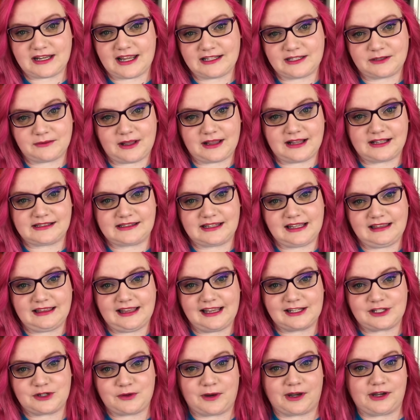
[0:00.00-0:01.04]
as well as the
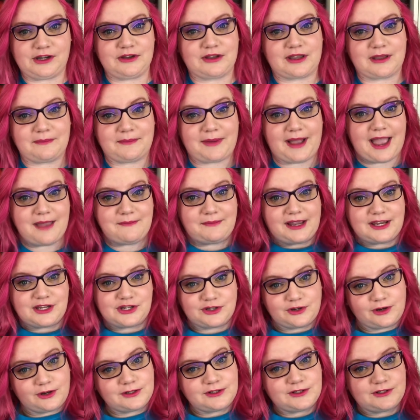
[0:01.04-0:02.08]
link to where you can buy my
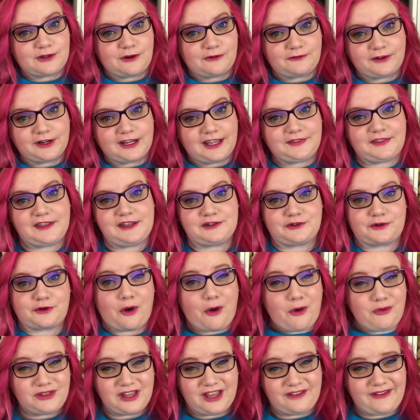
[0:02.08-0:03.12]
shirts. Don't forget these are
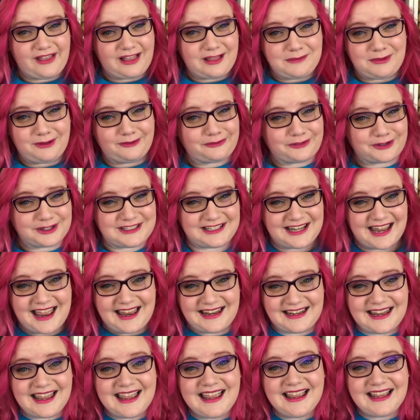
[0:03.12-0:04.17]
only available for
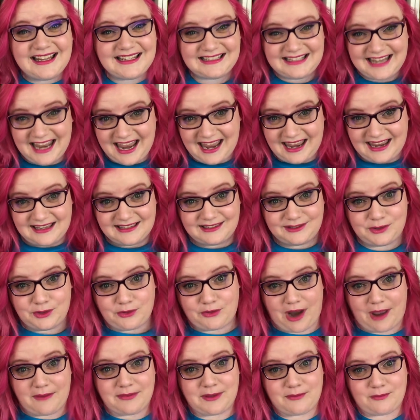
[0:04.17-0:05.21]
10 days, so
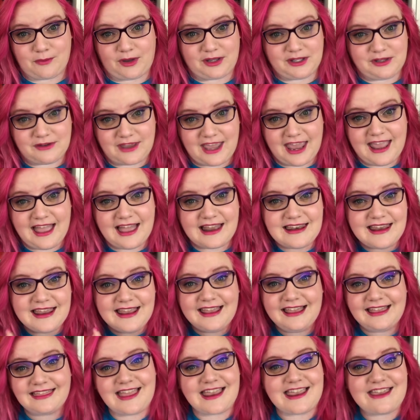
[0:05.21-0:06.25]
grab them while you can.
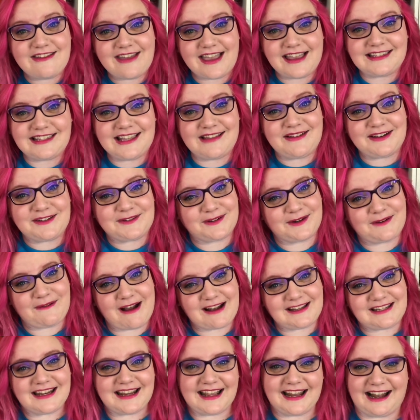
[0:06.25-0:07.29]
Thank you guys so much for
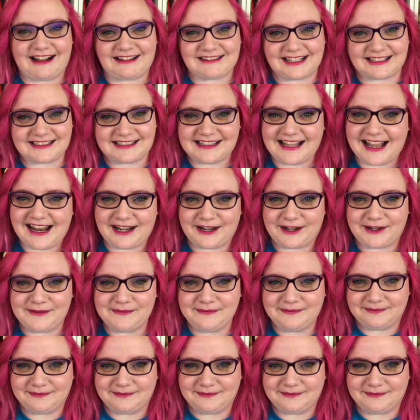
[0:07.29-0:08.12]
watching and I'll talk to you later.